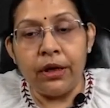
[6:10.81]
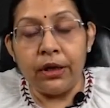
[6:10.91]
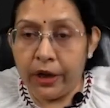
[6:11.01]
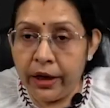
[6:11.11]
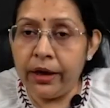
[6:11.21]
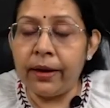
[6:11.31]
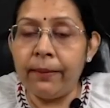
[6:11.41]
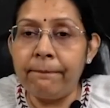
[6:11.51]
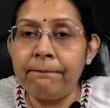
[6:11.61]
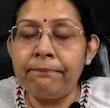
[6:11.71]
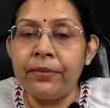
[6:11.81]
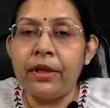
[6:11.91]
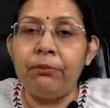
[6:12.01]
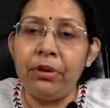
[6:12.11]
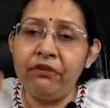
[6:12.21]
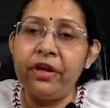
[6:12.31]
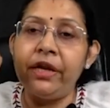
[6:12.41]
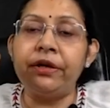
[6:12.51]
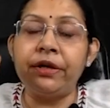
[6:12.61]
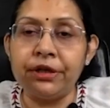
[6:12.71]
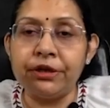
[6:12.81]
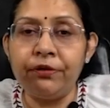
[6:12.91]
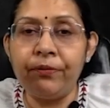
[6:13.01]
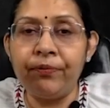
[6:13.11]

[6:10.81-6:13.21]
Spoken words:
Now here, be very attentive.